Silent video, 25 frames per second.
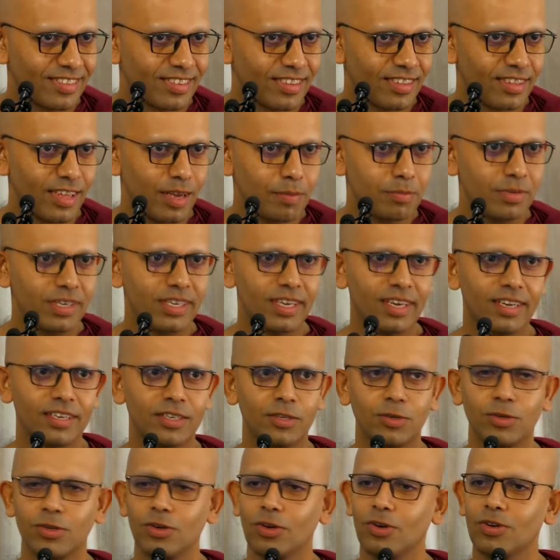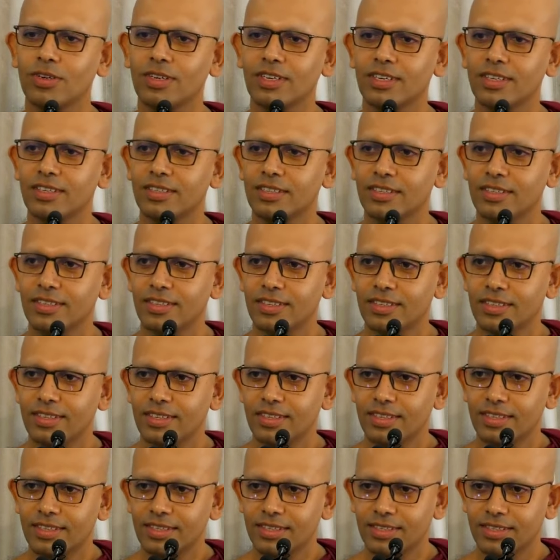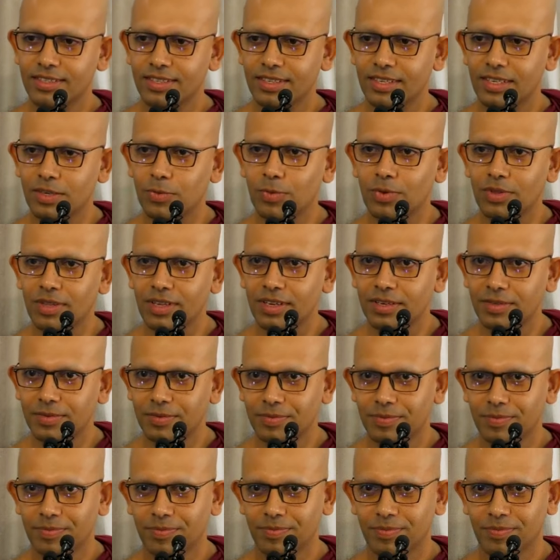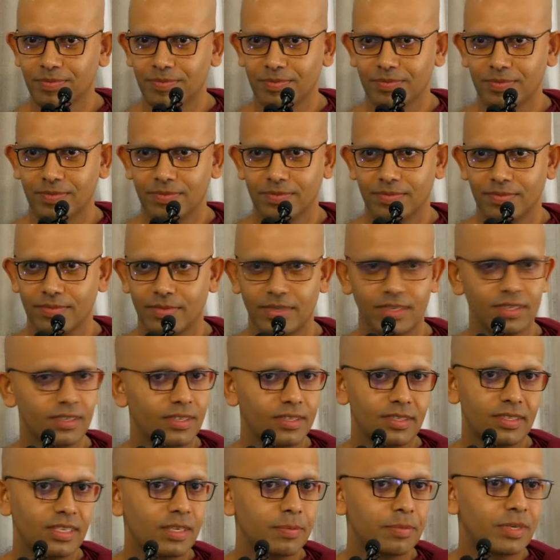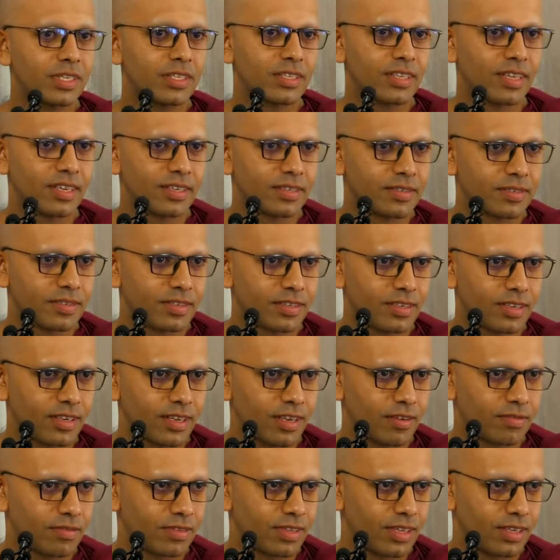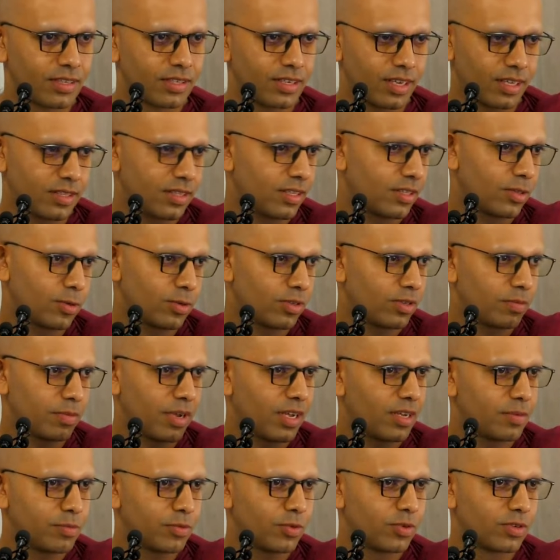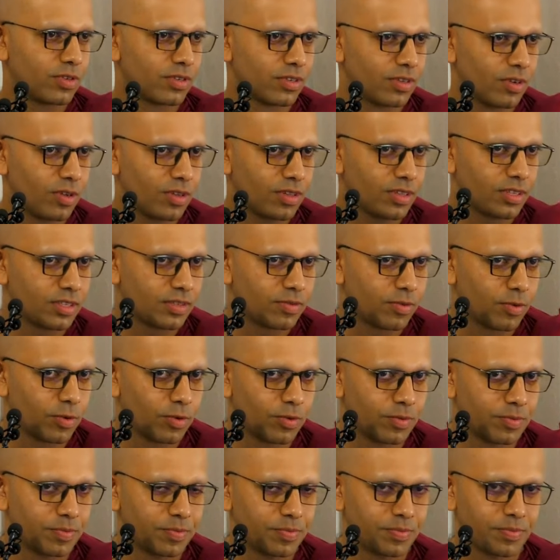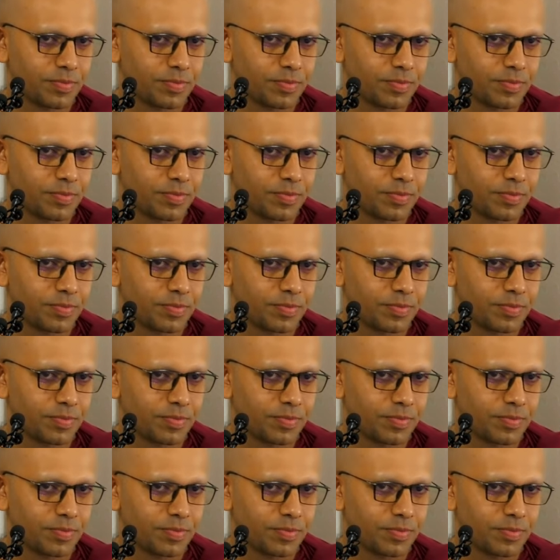The Dhamma can no longer seek within. It doesn't seep in then after that. Chanda, Dosa, Bhaya, Moha, all these four.